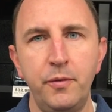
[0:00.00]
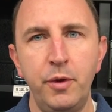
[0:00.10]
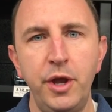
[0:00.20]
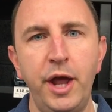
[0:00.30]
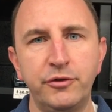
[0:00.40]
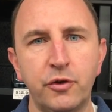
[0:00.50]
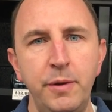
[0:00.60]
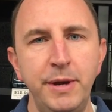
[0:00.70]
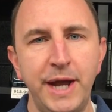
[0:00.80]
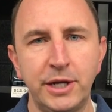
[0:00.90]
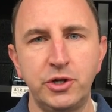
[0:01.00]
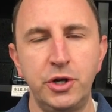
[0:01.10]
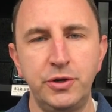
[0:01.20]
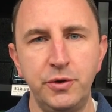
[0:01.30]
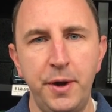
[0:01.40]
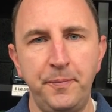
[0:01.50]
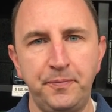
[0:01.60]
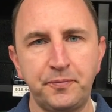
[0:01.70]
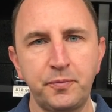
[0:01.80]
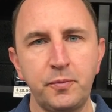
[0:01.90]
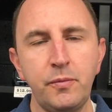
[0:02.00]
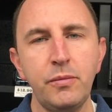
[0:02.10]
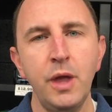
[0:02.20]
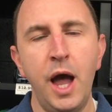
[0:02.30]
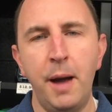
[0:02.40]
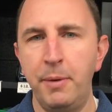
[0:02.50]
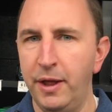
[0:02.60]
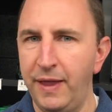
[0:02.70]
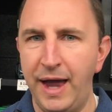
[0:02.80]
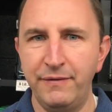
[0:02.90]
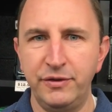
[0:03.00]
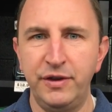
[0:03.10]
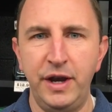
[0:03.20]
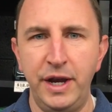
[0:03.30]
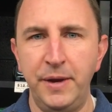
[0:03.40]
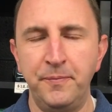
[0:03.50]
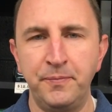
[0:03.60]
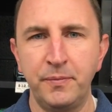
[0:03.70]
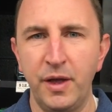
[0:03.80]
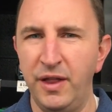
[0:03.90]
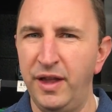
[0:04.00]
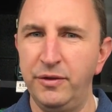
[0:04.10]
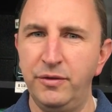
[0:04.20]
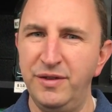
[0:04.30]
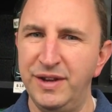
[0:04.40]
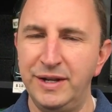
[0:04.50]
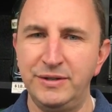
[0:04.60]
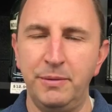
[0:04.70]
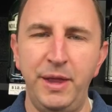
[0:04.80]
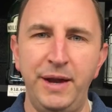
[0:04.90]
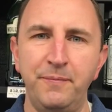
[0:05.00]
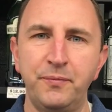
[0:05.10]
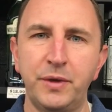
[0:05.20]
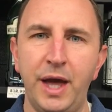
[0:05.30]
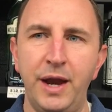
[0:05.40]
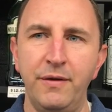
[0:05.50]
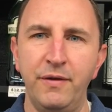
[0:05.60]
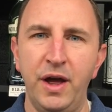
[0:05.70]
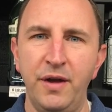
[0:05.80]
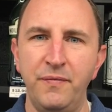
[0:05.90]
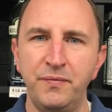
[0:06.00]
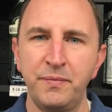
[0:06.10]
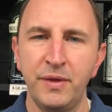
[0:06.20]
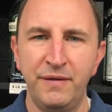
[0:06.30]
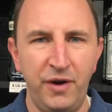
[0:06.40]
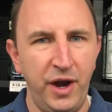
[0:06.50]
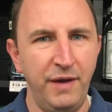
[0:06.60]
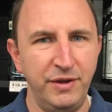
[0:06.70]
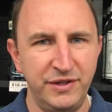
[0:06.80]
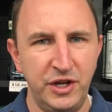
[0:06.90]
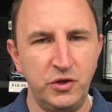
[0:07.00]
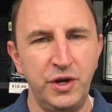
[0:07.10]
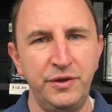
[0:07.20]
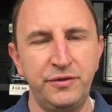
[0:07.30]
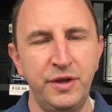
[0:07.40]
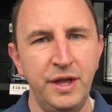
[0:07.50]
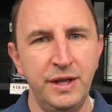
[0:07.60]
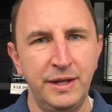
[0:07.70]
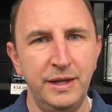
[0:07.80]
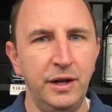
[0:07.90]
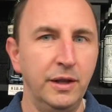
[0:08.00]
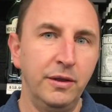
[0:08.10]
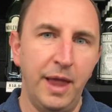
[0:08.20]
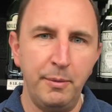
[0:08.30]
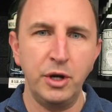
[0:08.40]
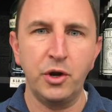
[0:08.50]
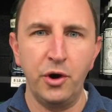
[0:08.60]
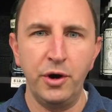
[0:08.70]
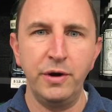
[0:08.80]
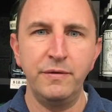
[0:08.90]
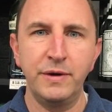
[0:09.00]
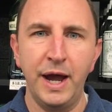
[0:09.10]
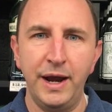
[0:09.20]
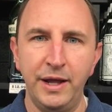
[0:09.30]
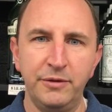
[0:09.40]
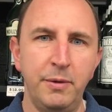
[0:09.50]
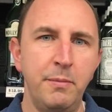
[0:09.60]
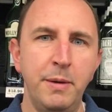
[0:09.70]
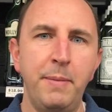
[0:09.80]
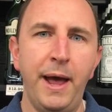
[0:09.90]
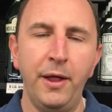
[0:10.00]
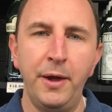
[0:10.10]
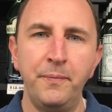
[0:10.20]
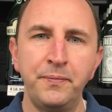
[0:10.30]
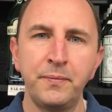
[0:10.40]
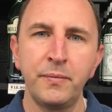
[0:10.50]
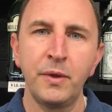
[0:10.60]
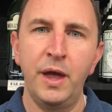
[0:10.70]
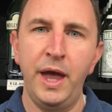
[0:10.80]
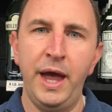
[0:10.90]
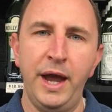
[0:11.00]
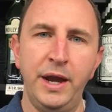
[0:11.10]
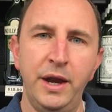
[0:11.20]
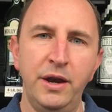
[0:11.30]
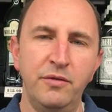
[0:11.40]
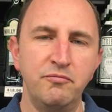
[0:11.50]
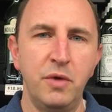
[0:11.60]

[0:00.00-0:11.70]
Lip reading: Really nice creamy texture to it, but a lot of acidity, some of that kind of very heavy citrus, little lemon curd kind of hits me mid-palate, and it